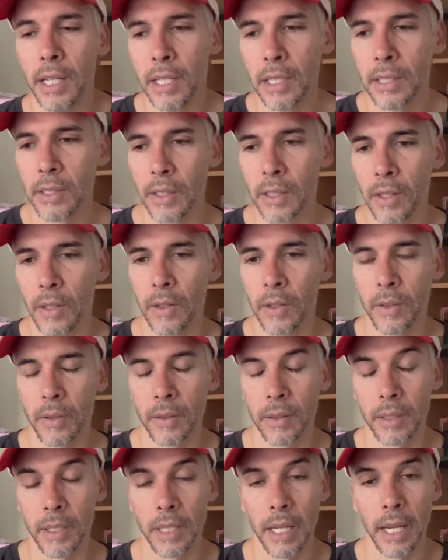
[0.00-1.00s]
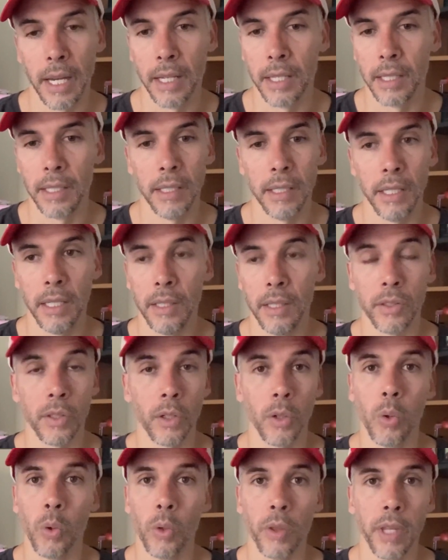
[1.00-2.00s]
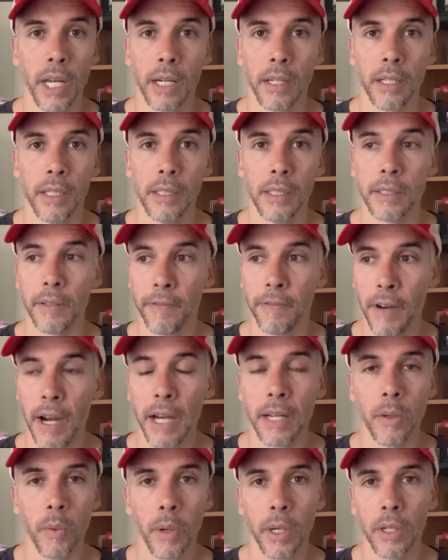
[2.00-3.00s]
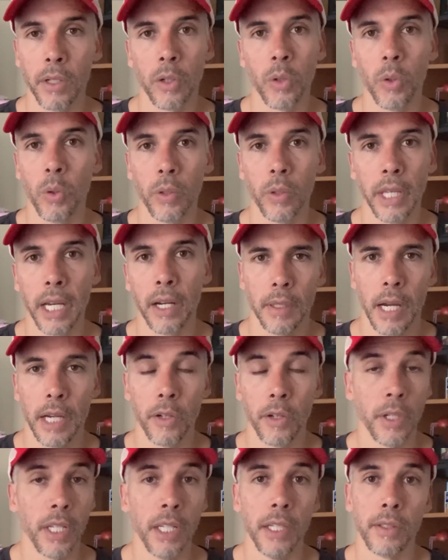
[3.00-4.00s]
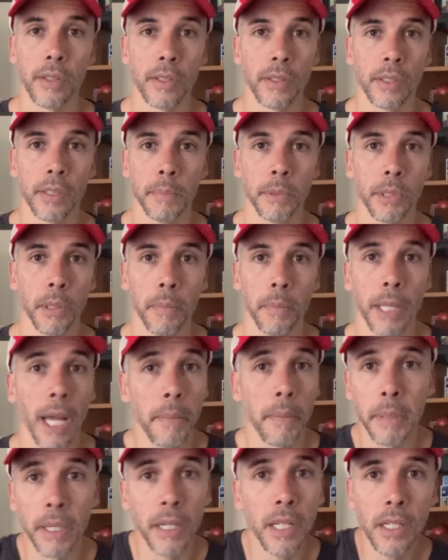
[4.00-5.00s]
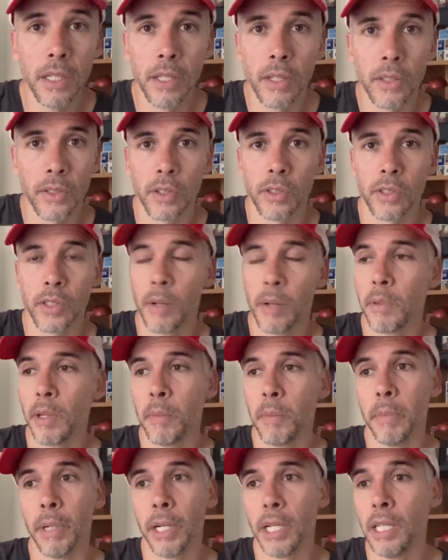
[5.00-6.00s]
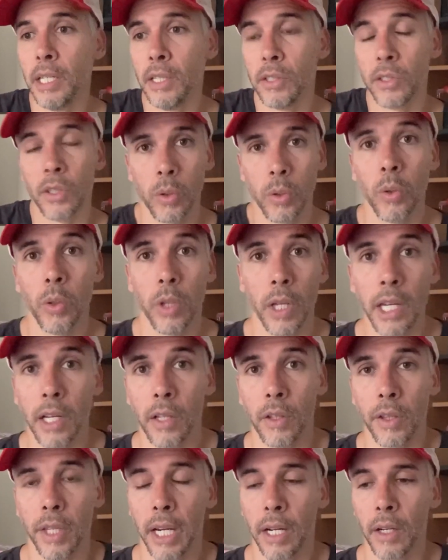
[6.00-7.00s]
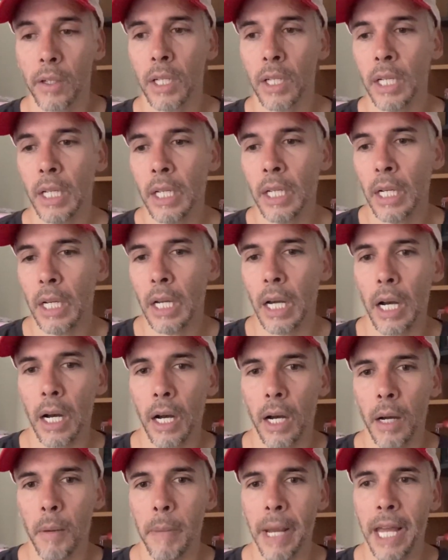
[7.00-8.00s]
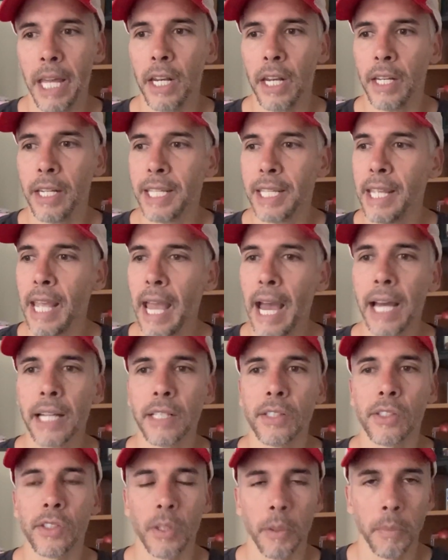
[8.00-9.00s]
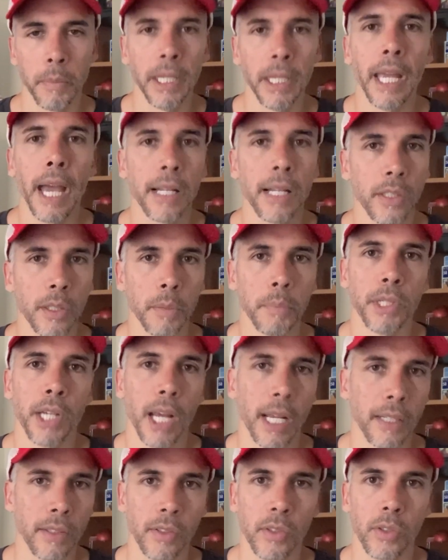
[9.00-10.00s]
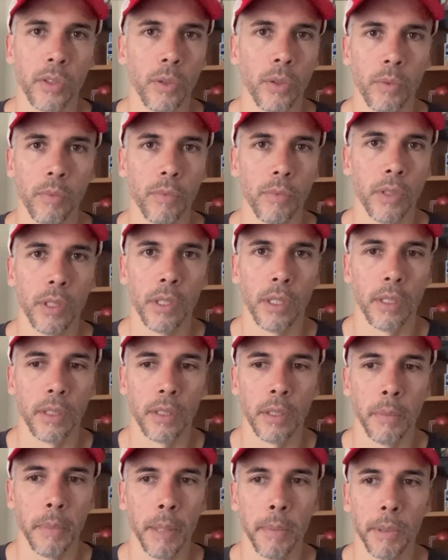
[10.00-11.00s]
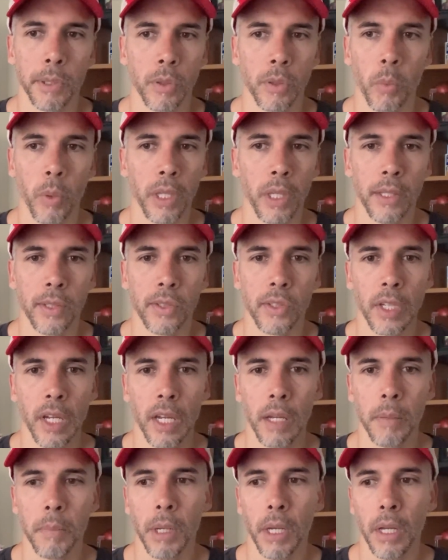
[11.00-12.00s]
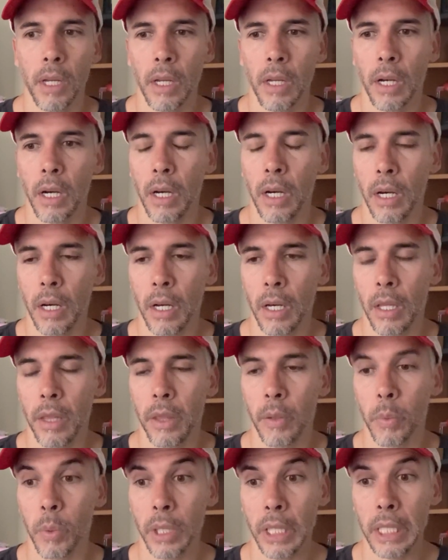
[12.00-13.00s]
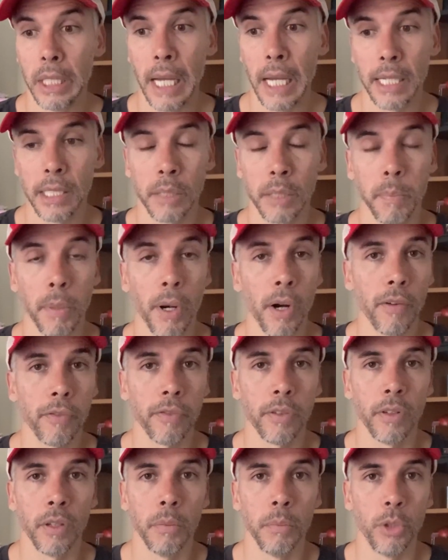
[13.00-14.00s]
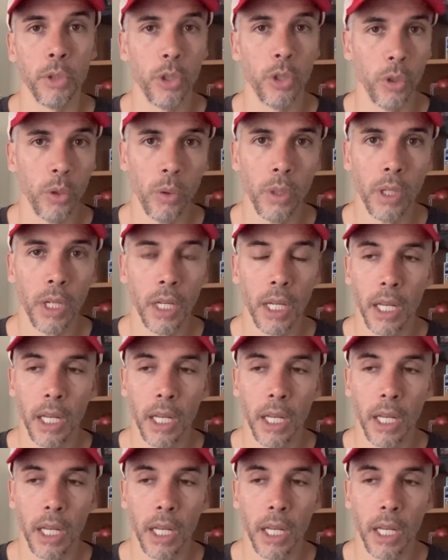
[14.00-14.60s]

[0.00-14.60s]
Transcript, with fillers: So yeah, he, he needs to cool down. He needs to find a way to cool down. I don't know. He needs to sip some caipirinhas or something, but he needs to cool the hell down. Um, and he had some he had some chances too to, to be able to win this game. Uh, the really nice ball from Jude